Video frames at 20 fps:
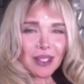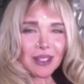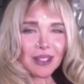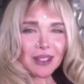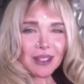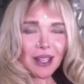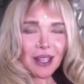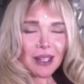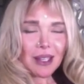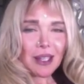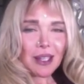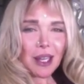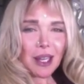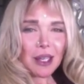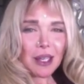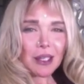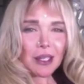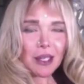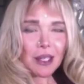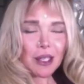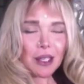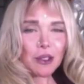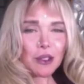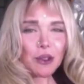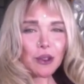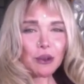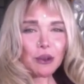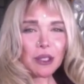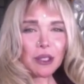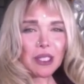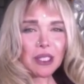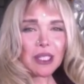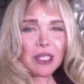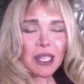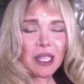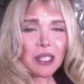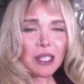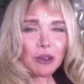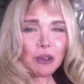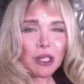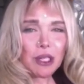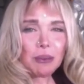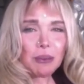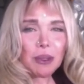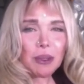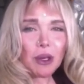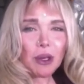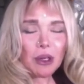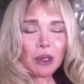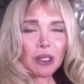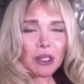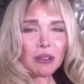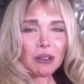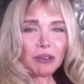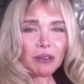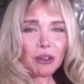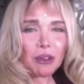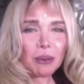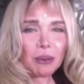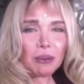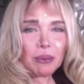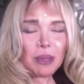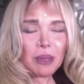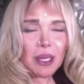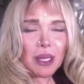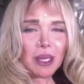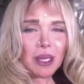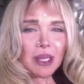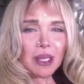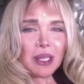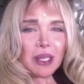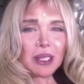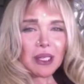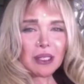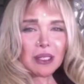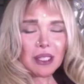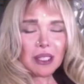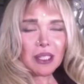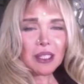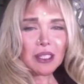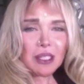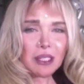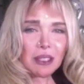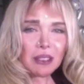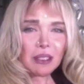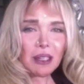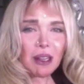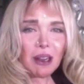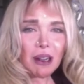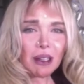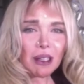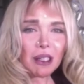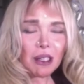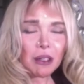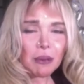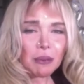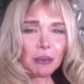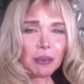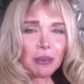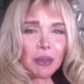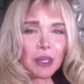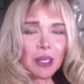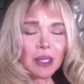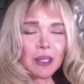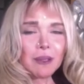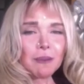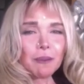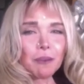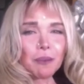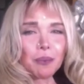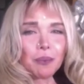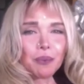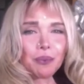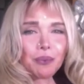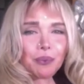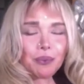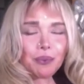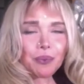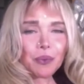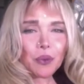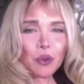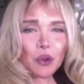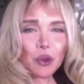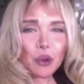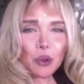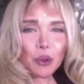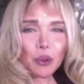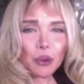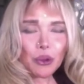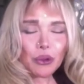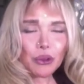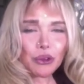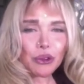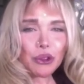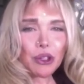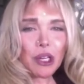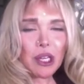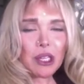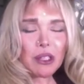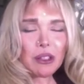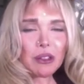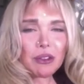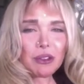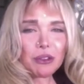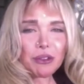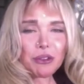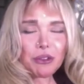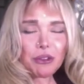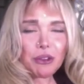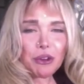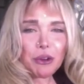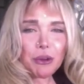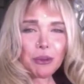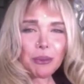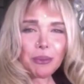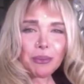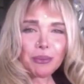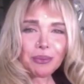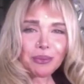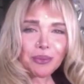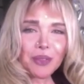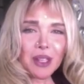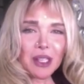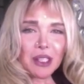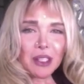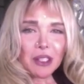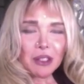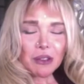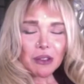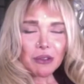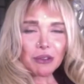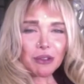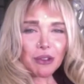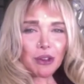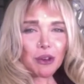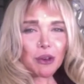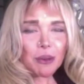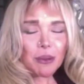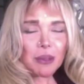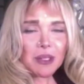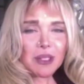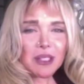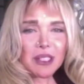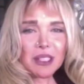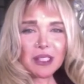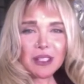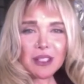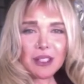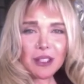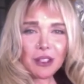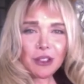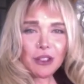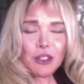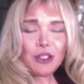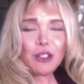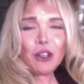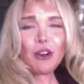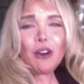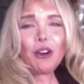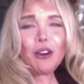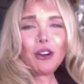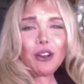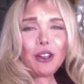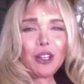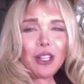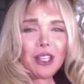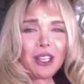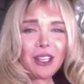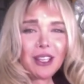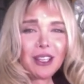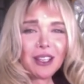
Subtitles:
And during the day, you keep going from a certain calm to stress, from a certain joy